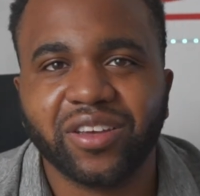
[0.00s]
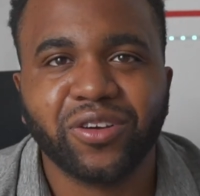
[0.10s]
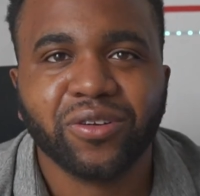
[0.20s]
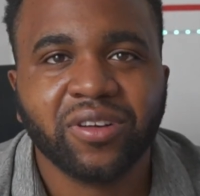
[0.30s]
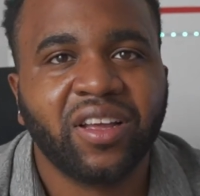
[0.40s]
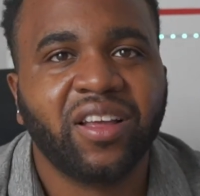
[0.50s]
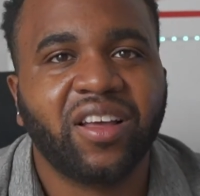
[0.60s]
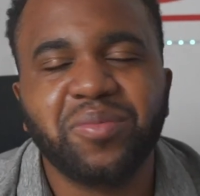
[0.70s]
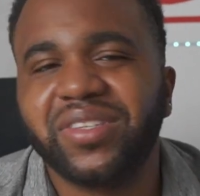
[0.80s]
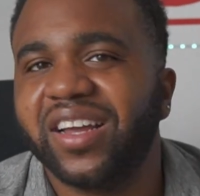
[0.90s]

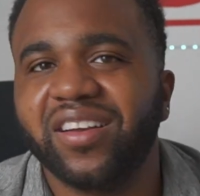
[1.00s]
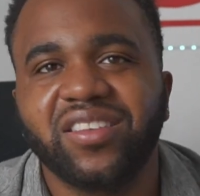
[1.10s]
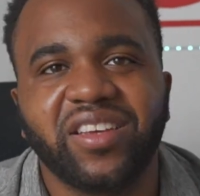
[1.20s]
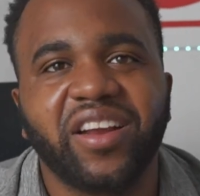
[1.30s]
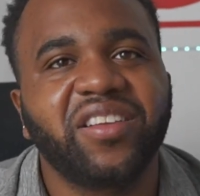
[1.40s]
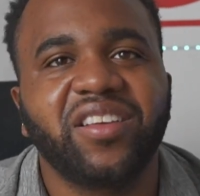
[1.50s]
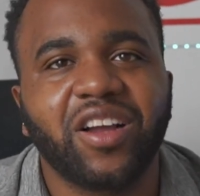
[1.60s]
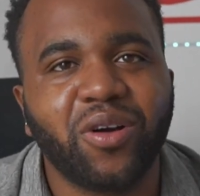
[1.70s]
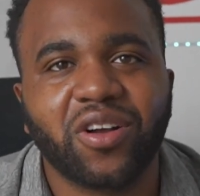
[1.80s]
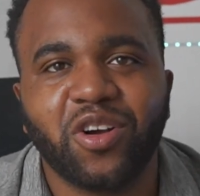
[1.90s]
I'm tired of this hair thing,
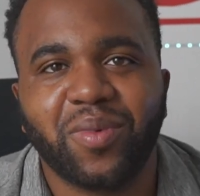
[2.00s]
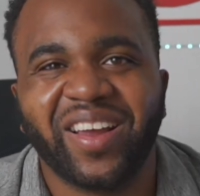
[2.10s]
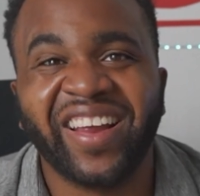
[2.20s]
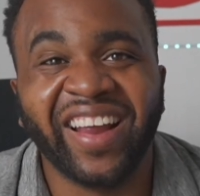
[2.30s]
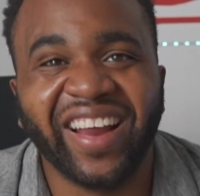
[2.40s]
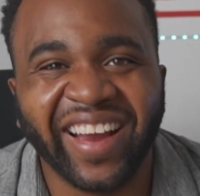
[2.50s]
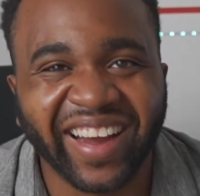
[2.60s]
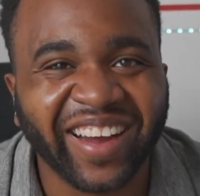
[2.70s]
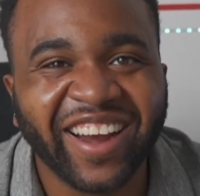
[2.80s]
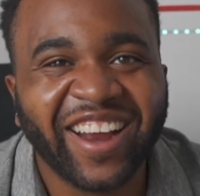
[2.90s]
I want to cut my
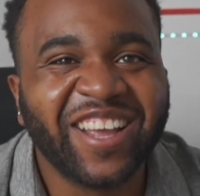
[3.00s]
hair.